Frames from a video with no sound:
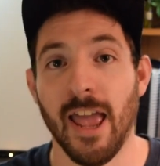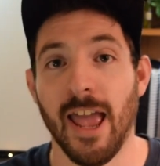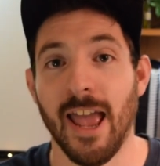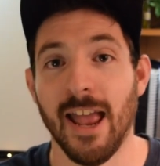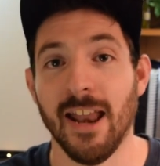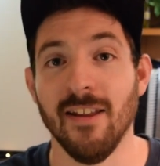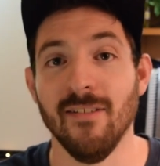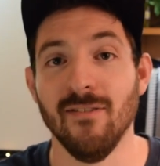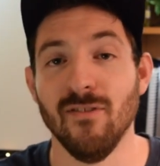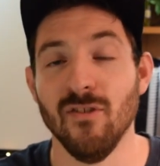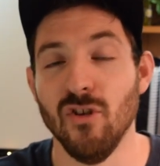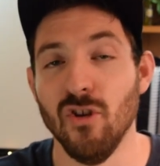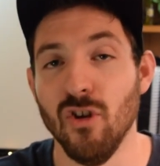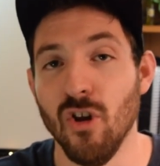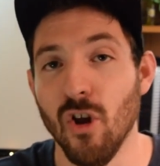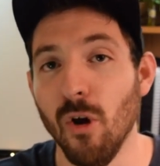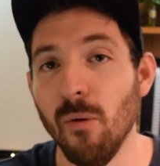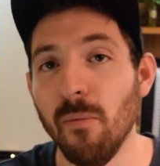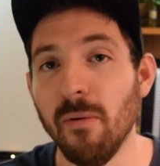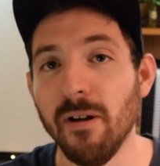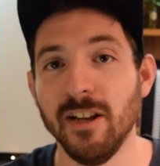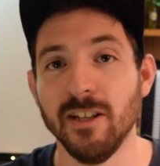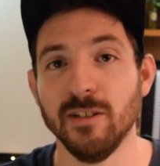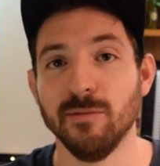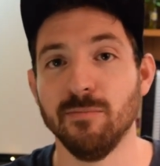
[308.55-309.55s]
And if
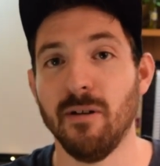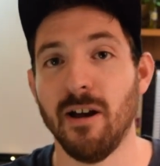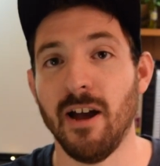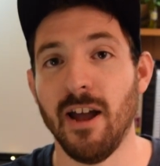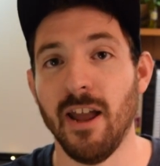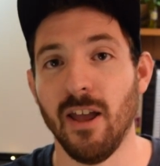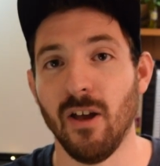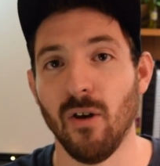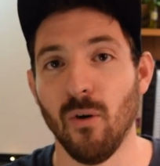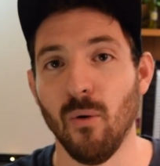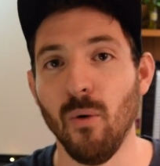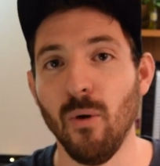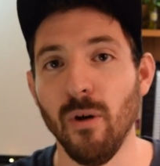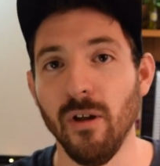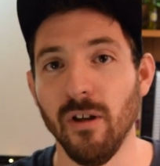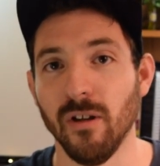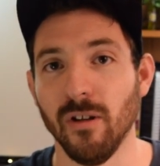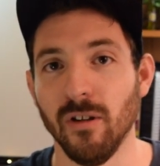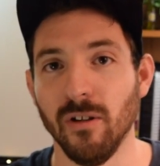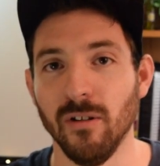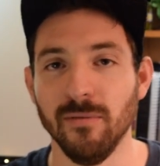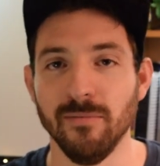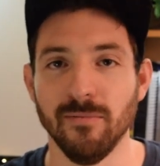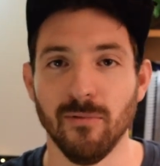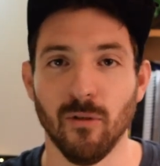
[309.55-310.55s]
nobody's buying
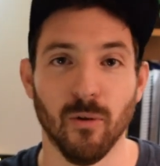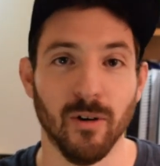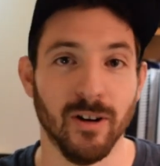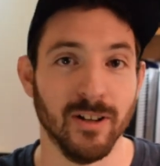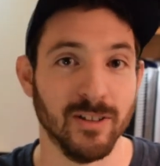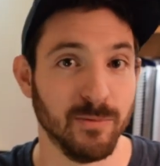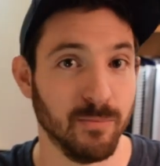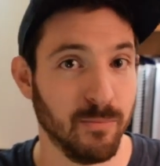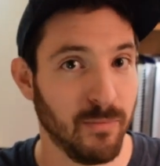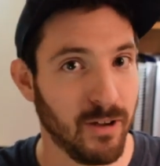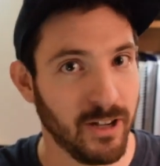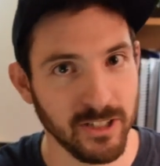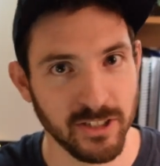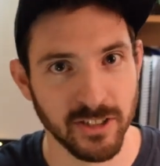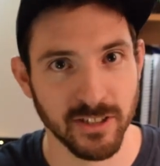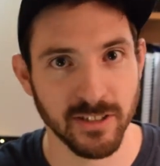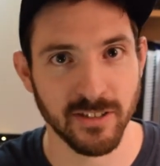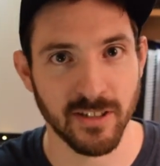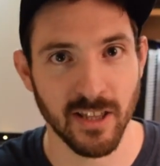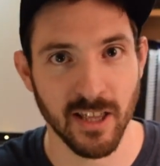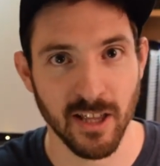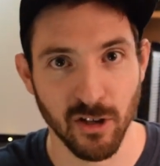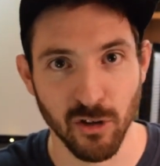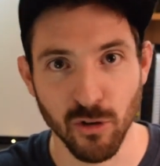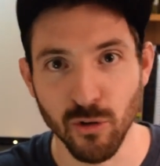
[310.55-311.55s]
oil, or as much
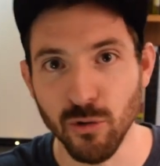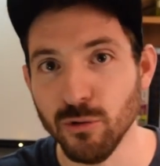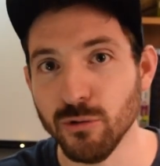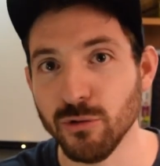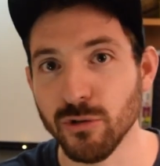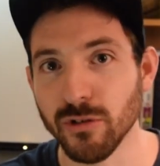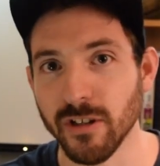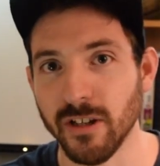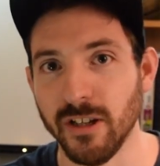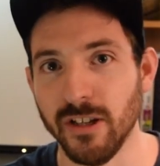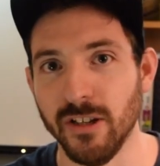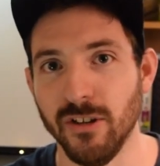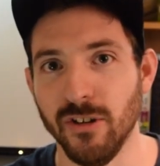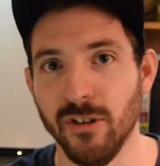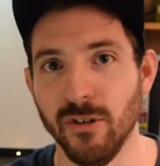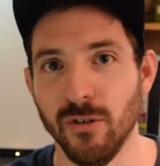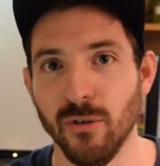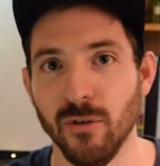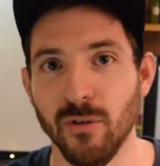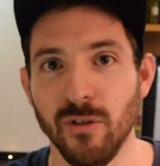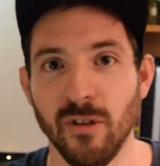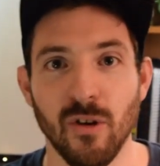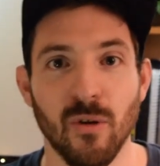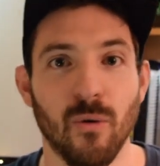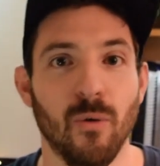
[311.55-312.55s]
as they usually
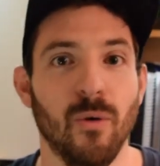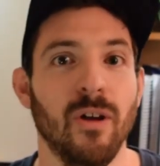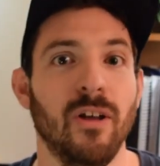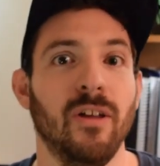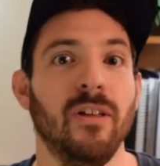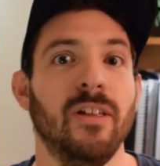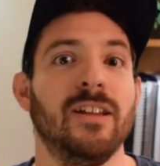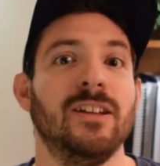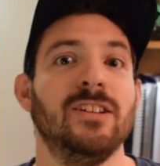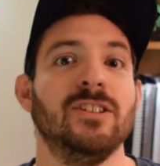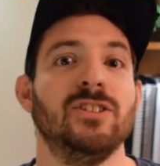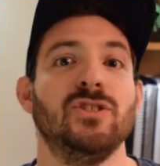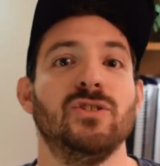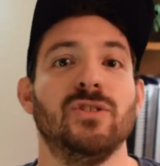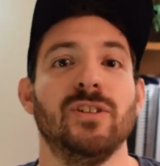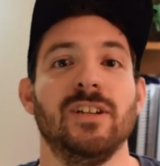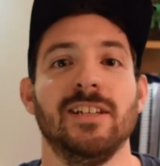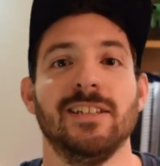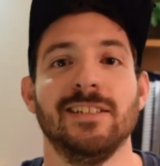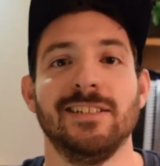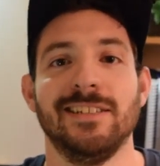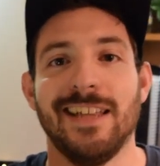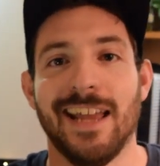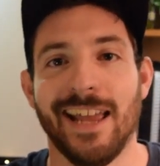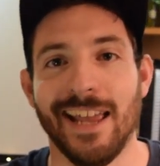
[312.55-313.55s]
do, the oil industry
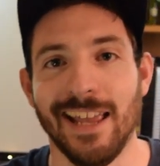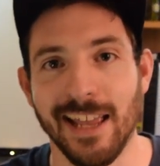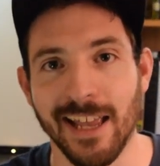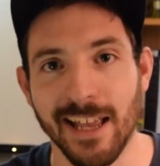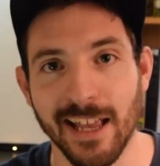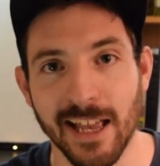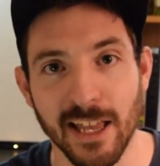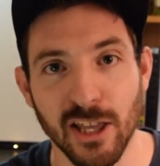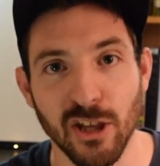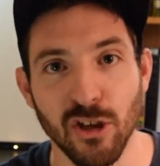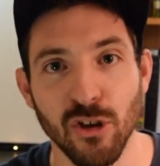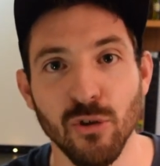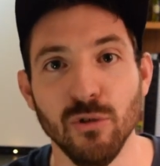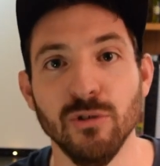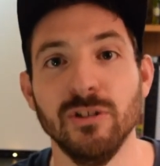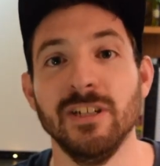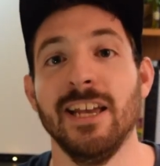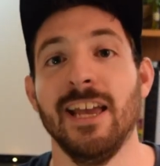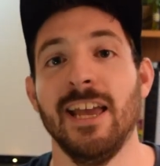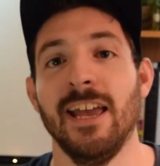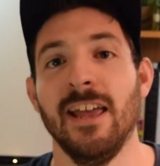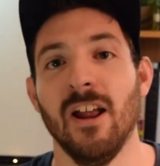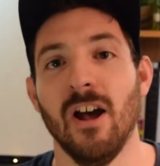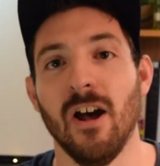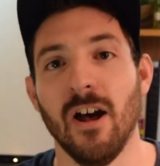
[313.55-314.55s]
is taking a huge
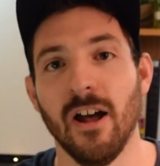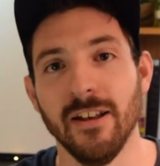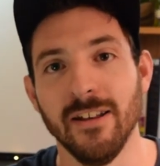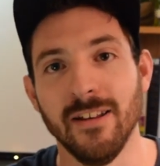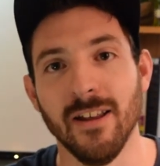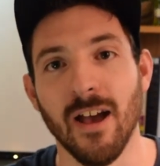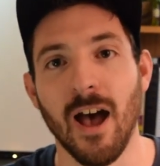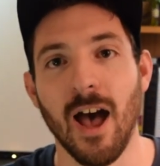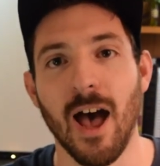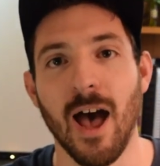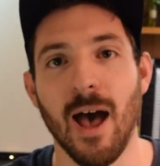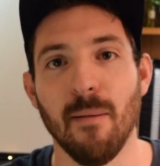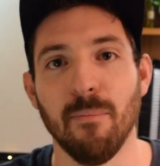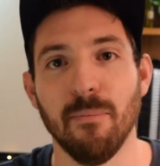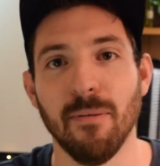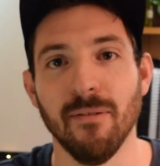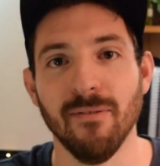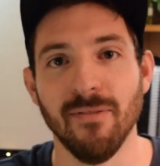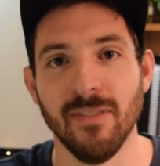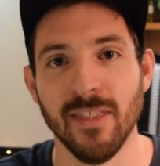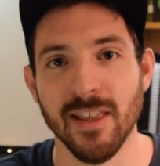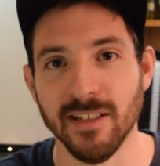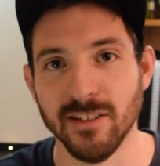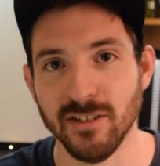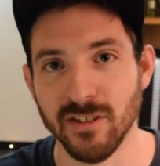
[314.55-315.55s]
hit on top
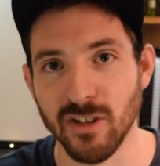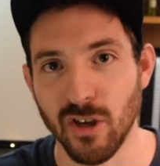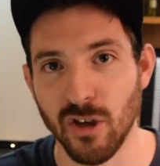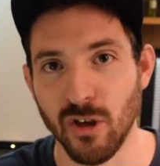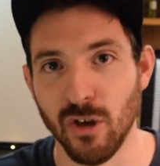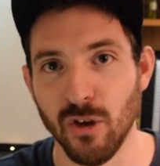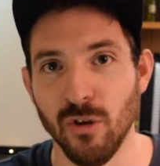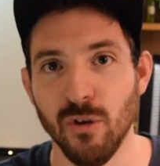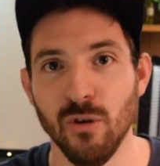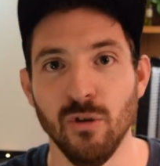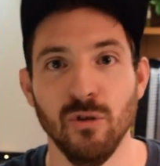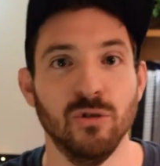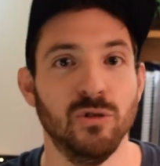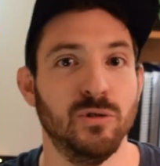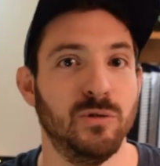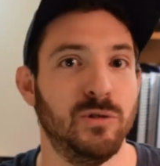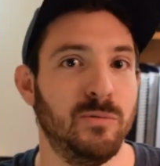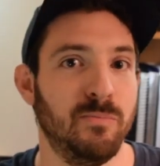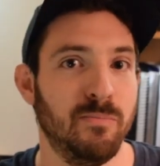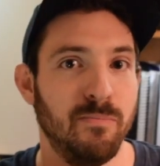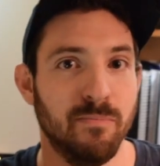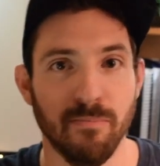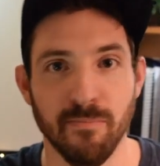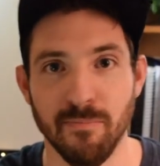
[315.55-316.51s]
of this huge